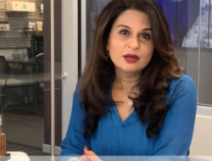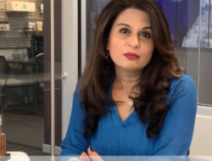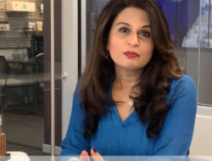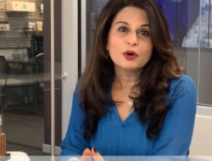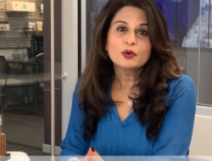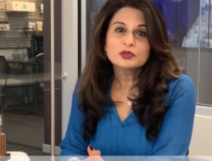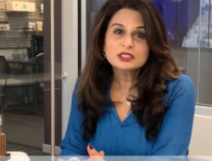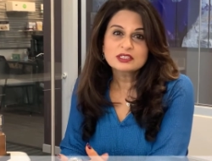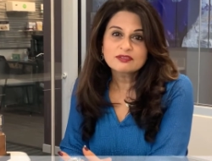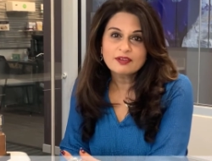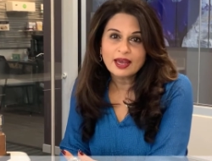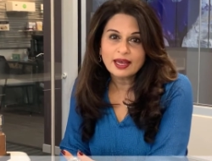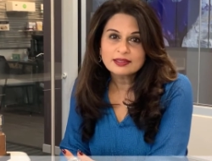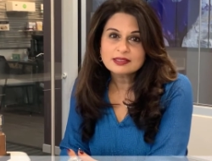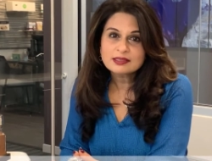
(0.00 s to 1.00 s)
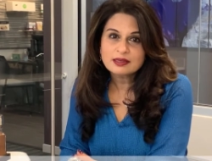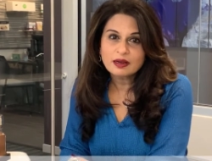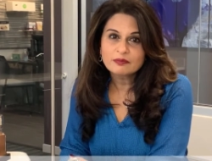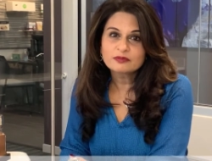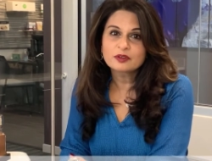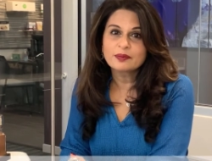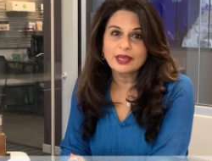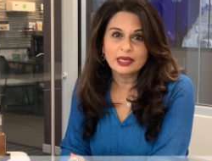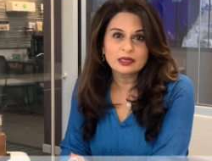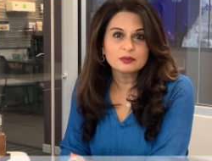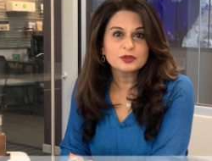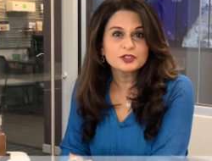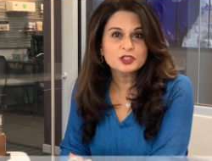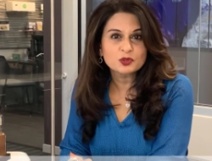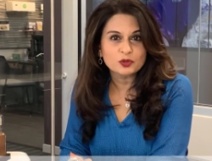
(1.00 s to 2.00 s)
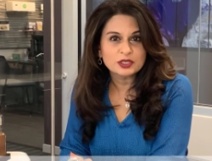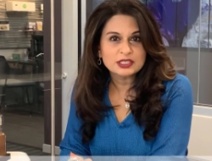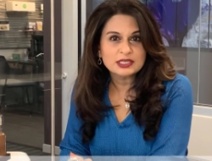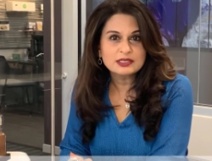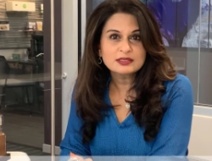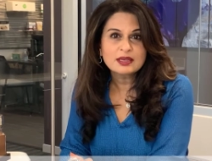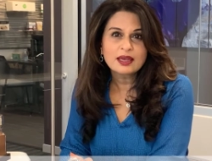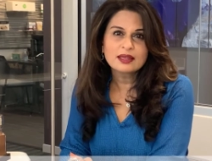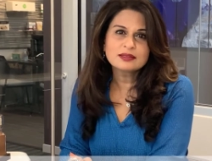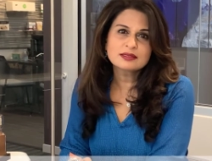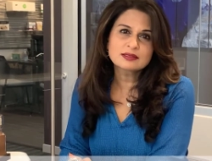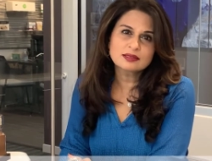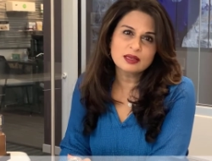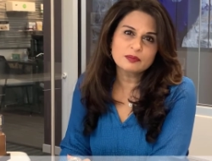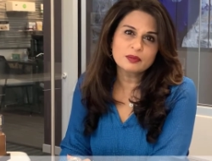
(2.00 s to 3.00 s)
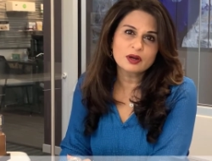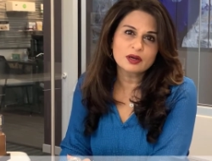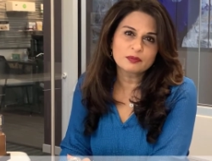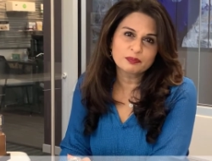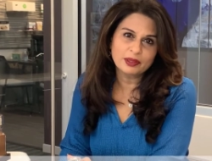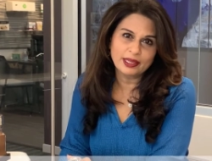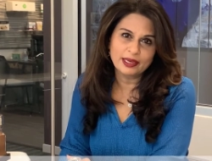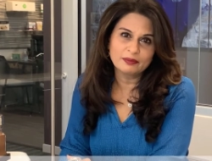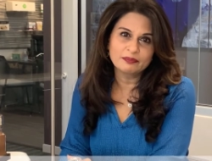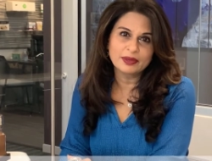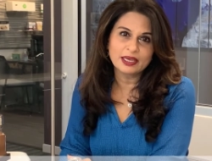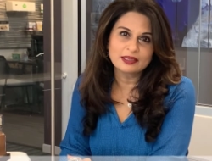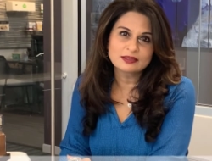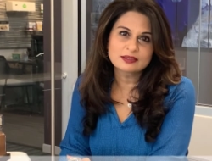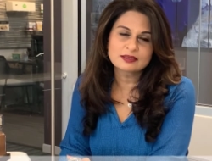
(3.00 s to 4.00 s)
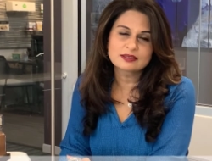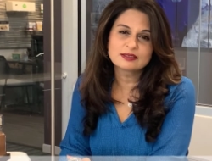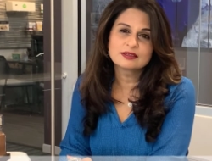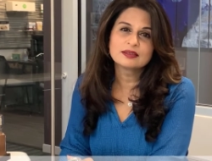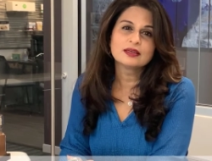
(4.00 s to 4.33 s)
Most fats come from animal sources and some are plant-based.